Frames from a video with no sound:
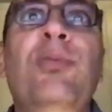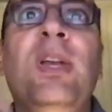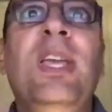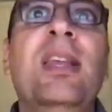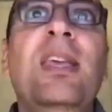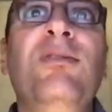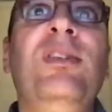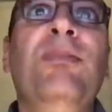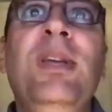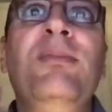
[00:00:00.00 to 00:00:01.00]
If we can
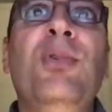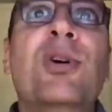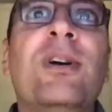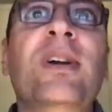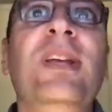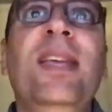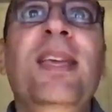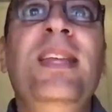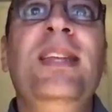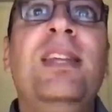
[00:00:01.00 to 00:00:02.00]
give it a bit
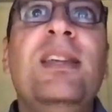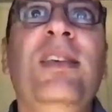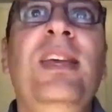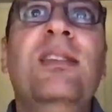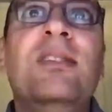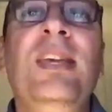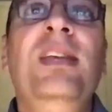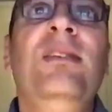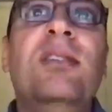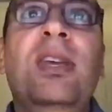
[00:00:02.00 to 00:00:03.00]
more, that it, it,
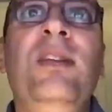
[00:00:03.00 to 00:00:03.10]
it,